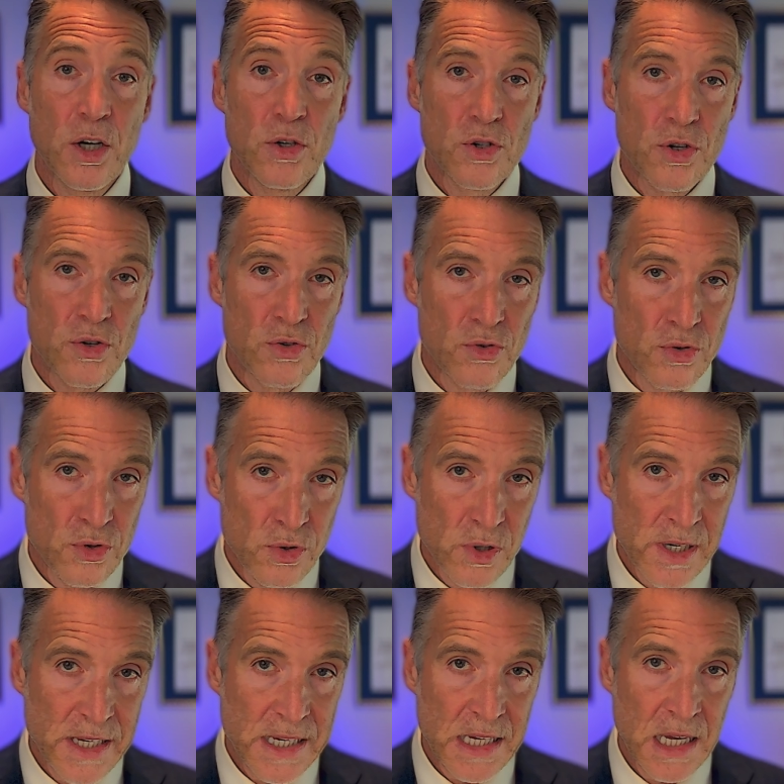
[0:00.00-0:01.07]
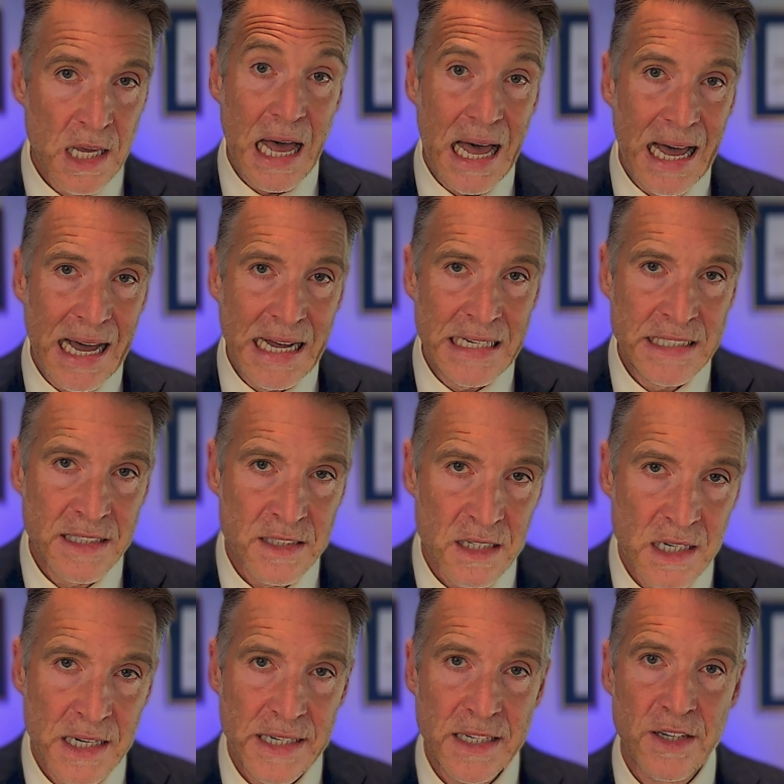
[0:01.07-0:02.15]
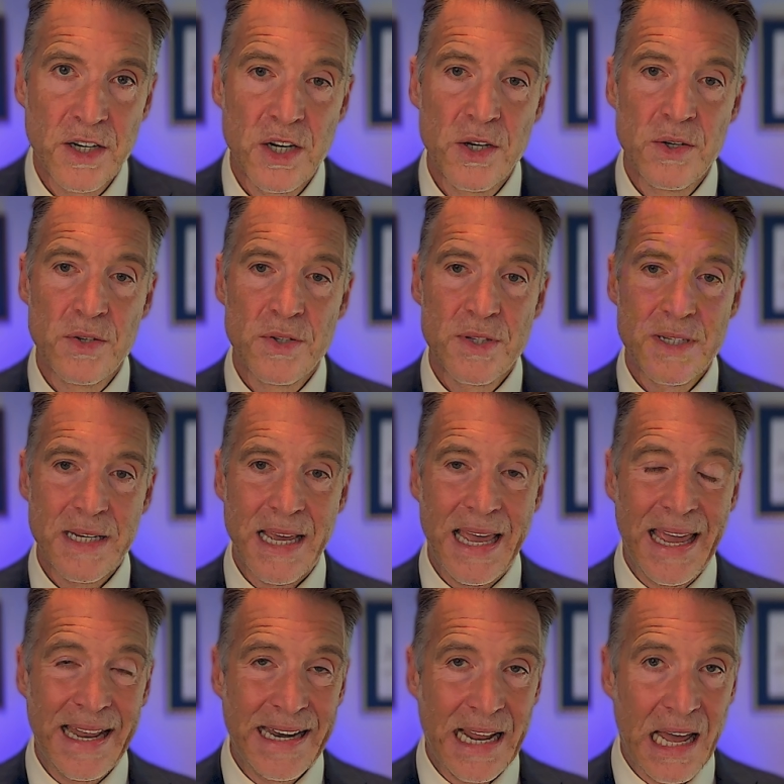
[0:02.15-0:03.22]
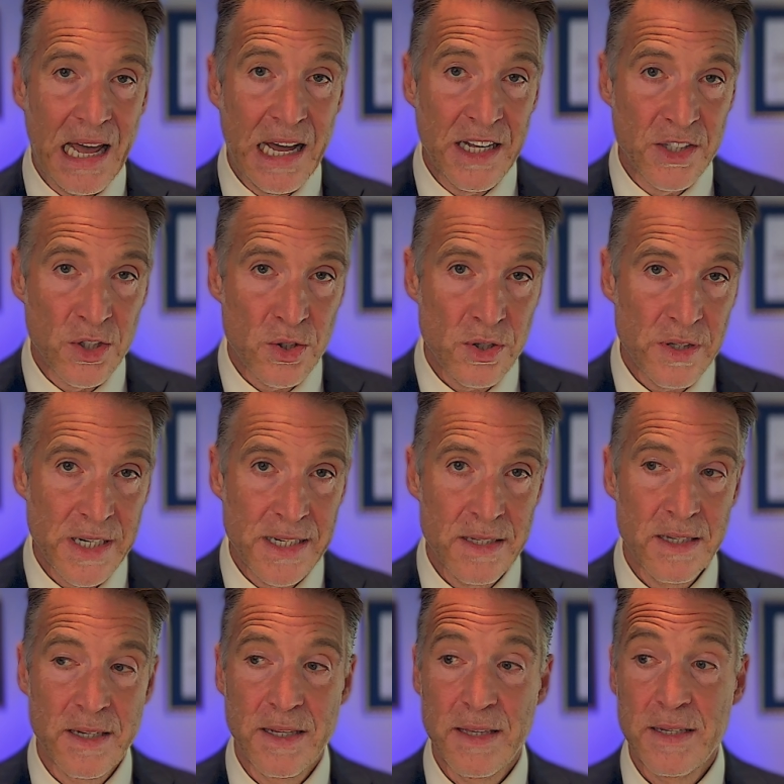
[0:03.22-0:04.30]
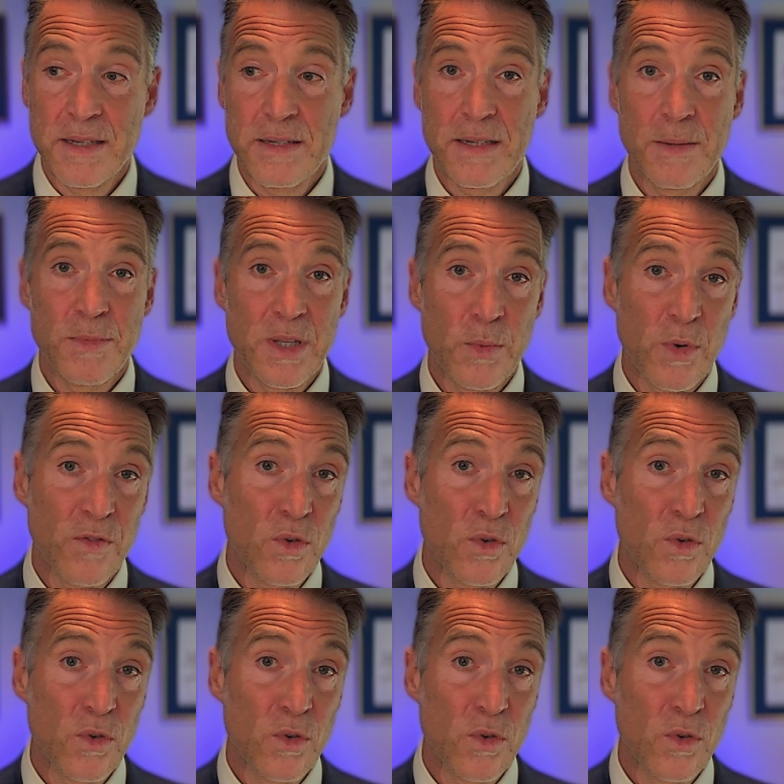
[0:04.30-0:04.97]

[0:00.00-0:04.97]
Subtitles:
truly undiagnosed and untreated, and this is something we've